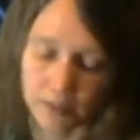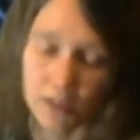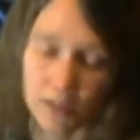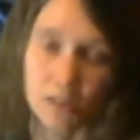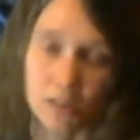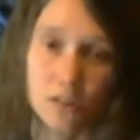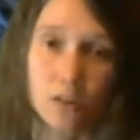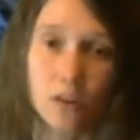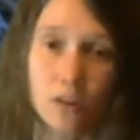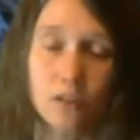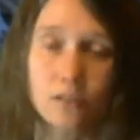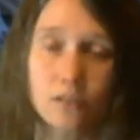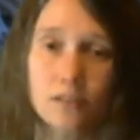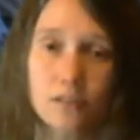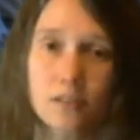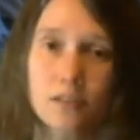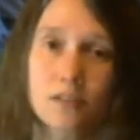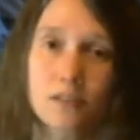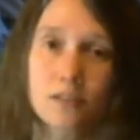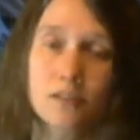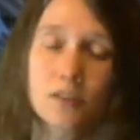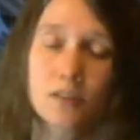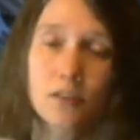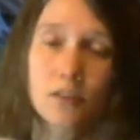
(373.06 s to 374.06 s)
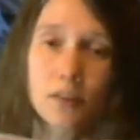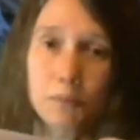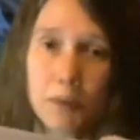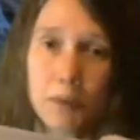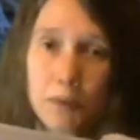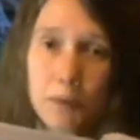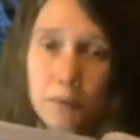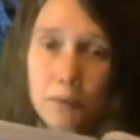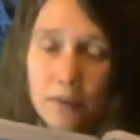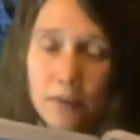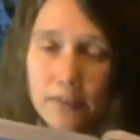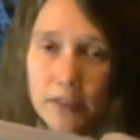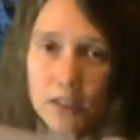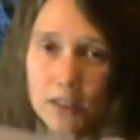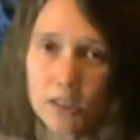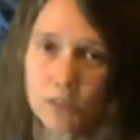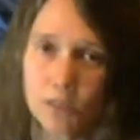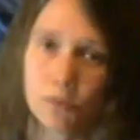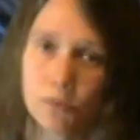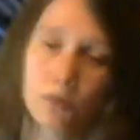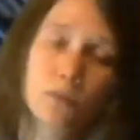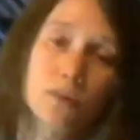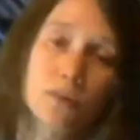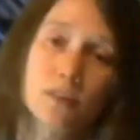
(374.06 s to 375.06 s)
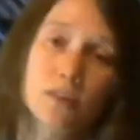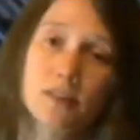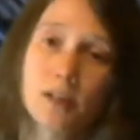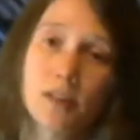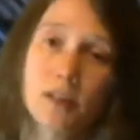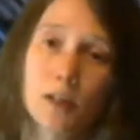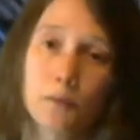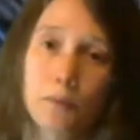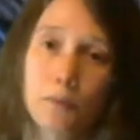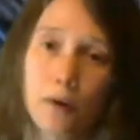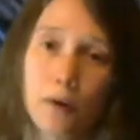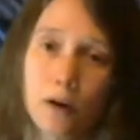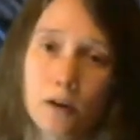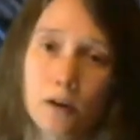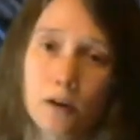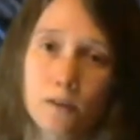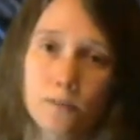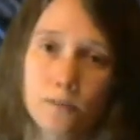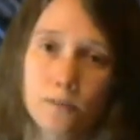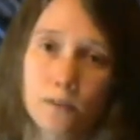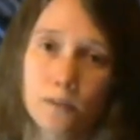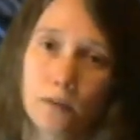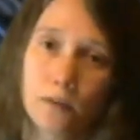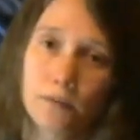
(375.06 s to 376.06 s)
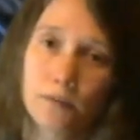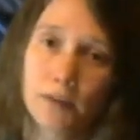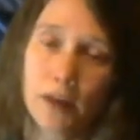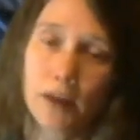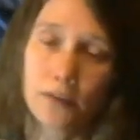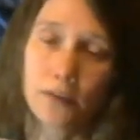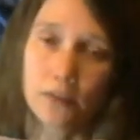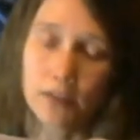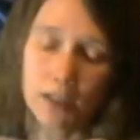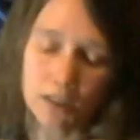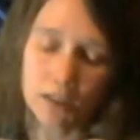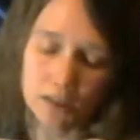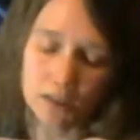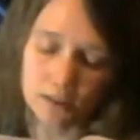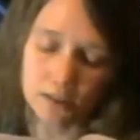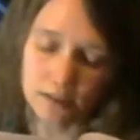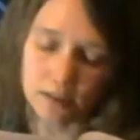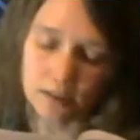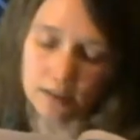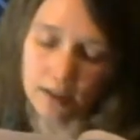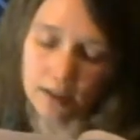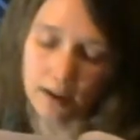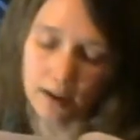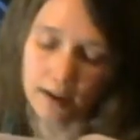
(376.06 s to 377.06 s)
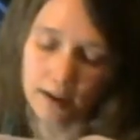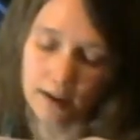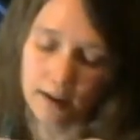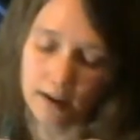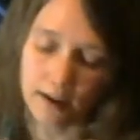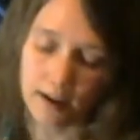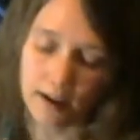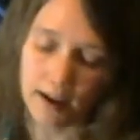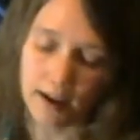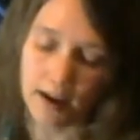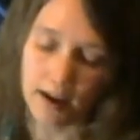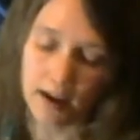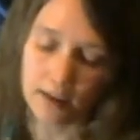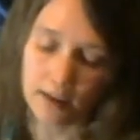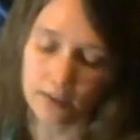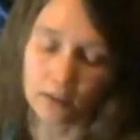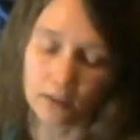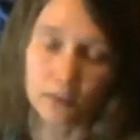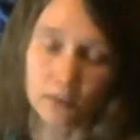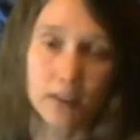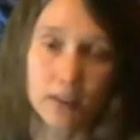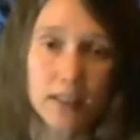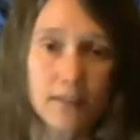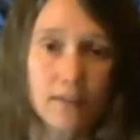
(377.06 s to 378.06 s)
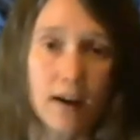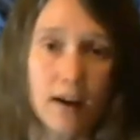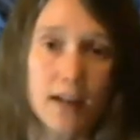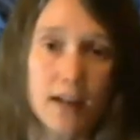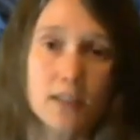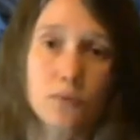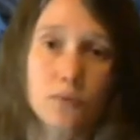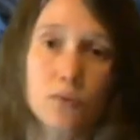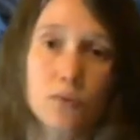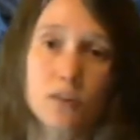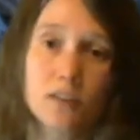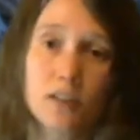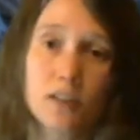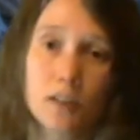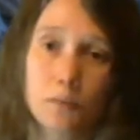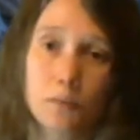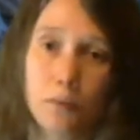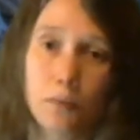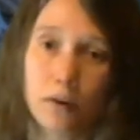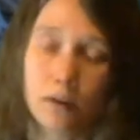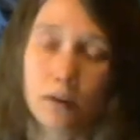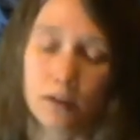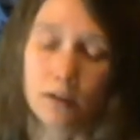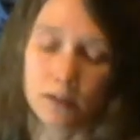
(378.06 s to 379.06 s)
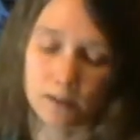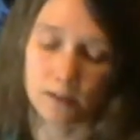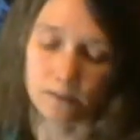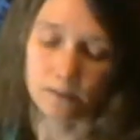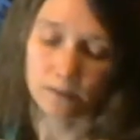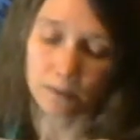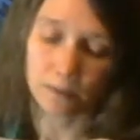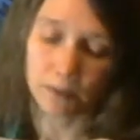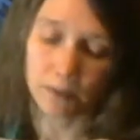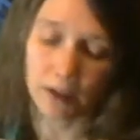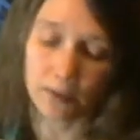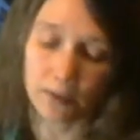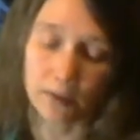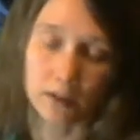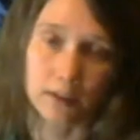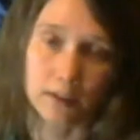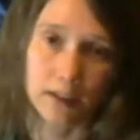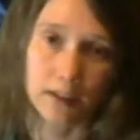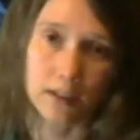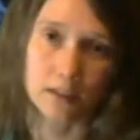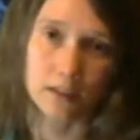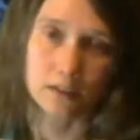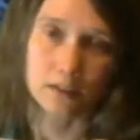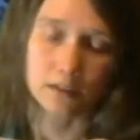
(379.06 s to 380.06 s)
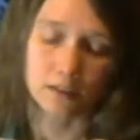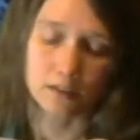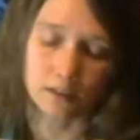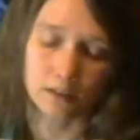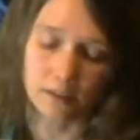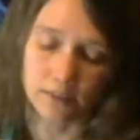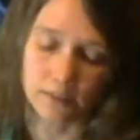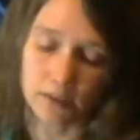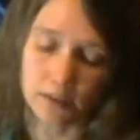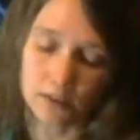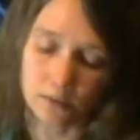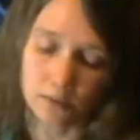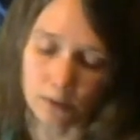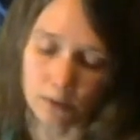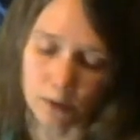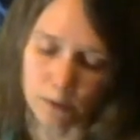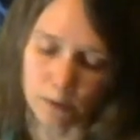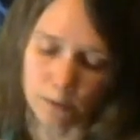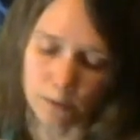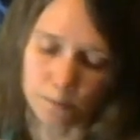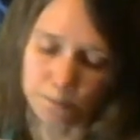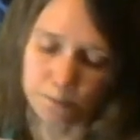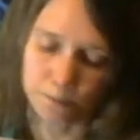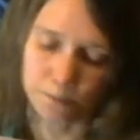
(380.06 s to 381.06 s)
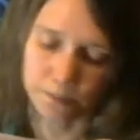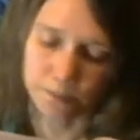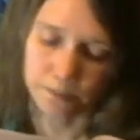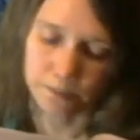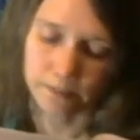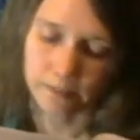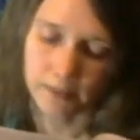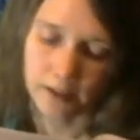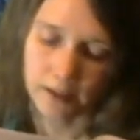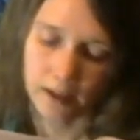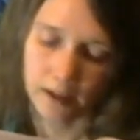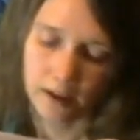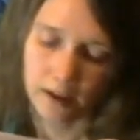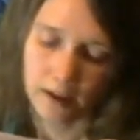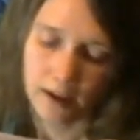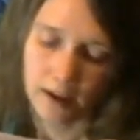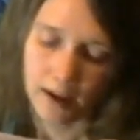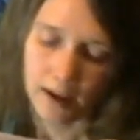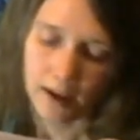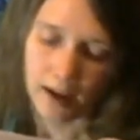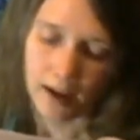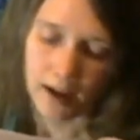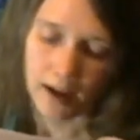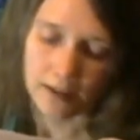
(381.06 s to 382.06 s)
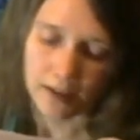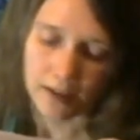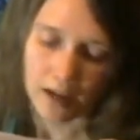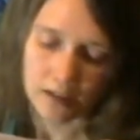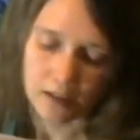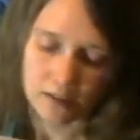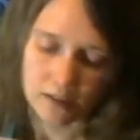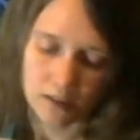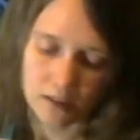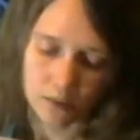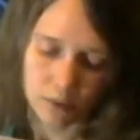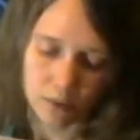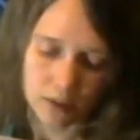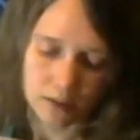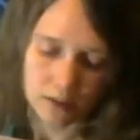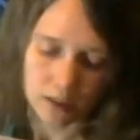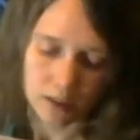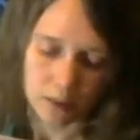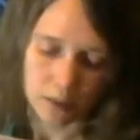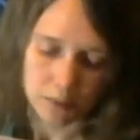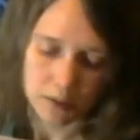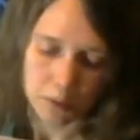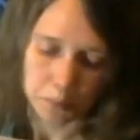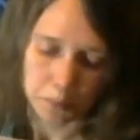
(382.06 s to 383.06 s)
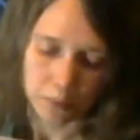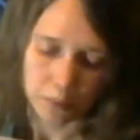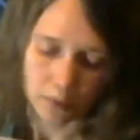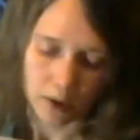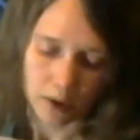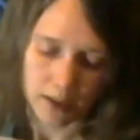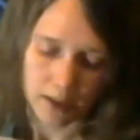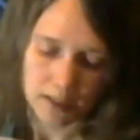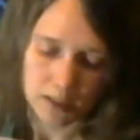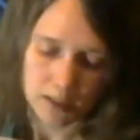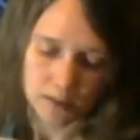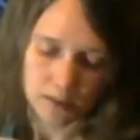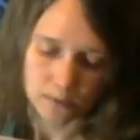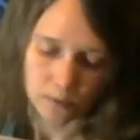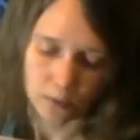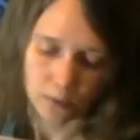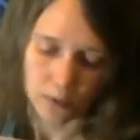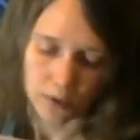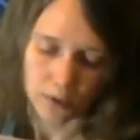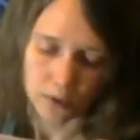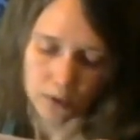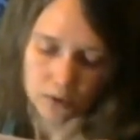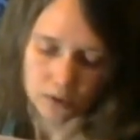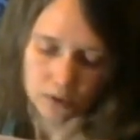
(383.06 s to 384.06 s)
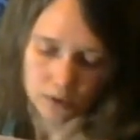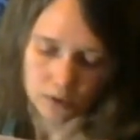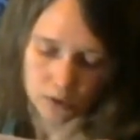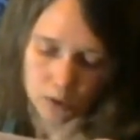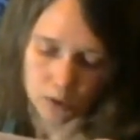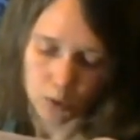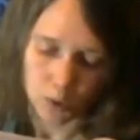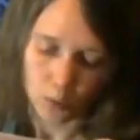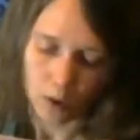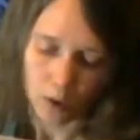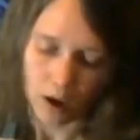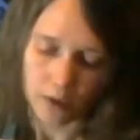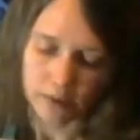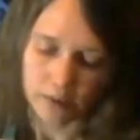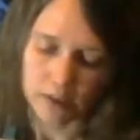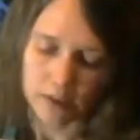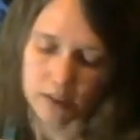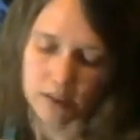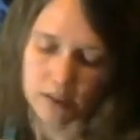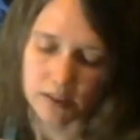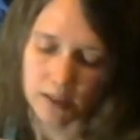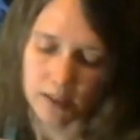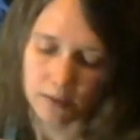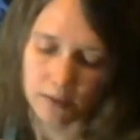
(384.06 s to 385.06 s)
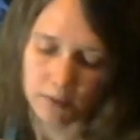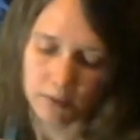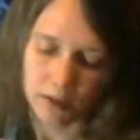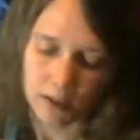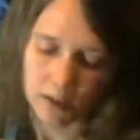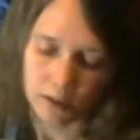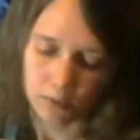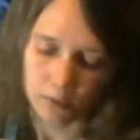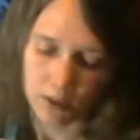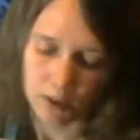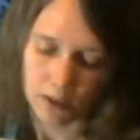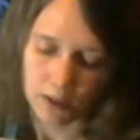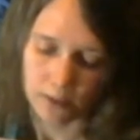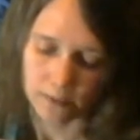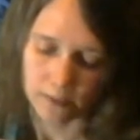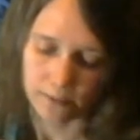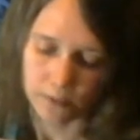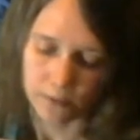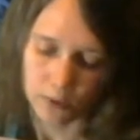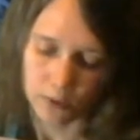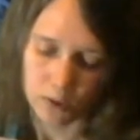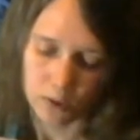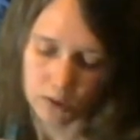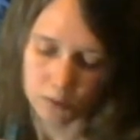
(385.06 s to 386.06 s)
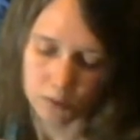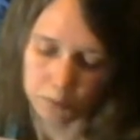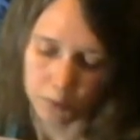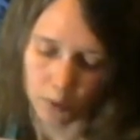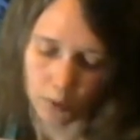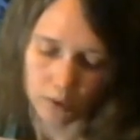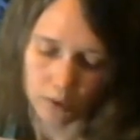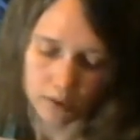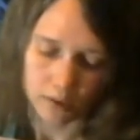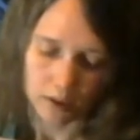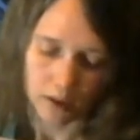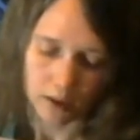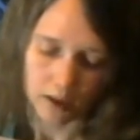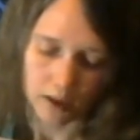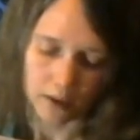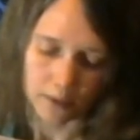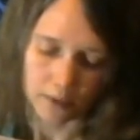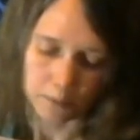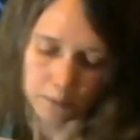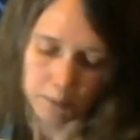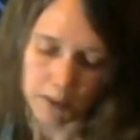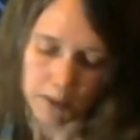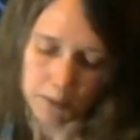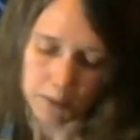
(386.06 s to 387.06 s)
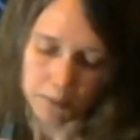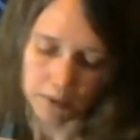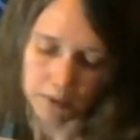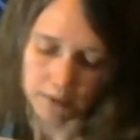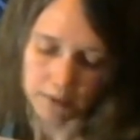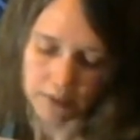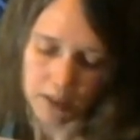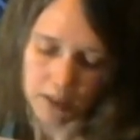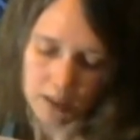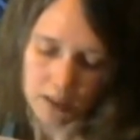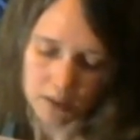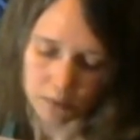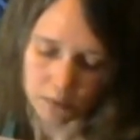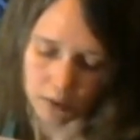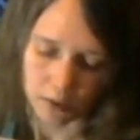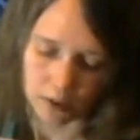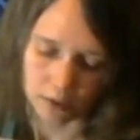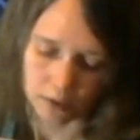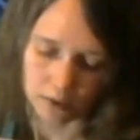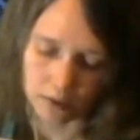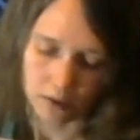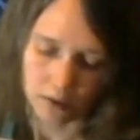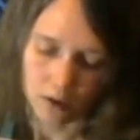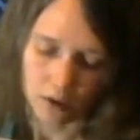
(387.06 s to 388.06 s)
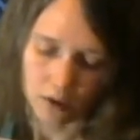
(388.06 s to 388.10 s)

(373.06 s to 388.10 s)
So the so the people of Israel were set apart from the other nations, and the Levites were set apart from the other clans of Israel. And as the redemption price for the 273 of the firstborn of the people of Israel,